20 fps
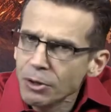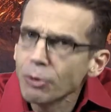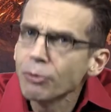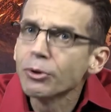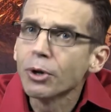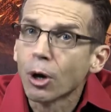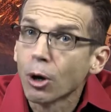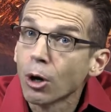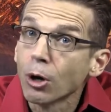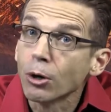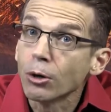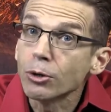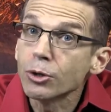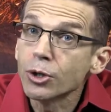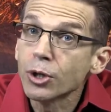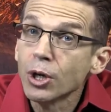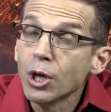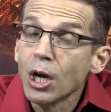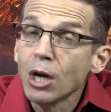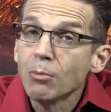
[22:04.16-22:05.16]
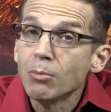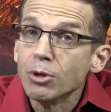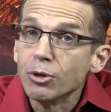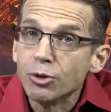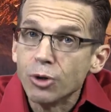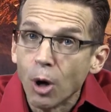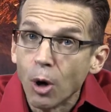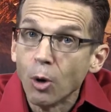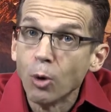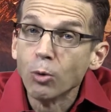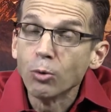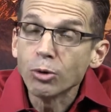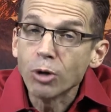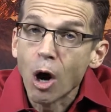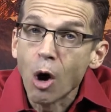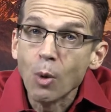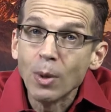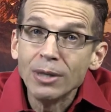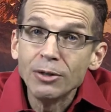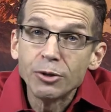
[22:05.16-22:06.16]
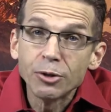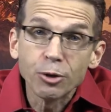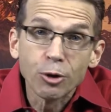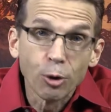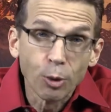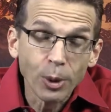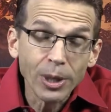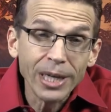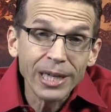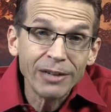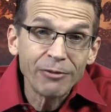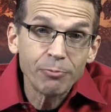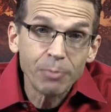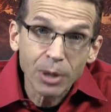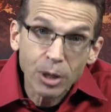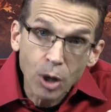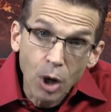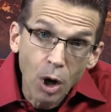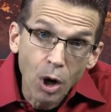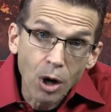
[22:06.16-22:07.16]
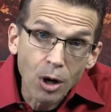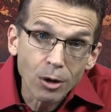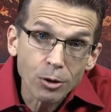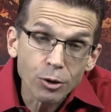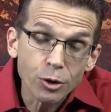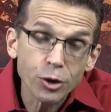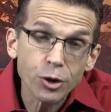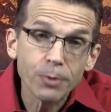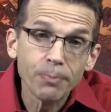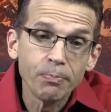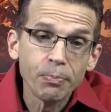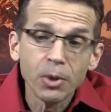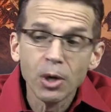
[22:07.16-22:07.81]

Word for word: the hurt, but don't go into grief because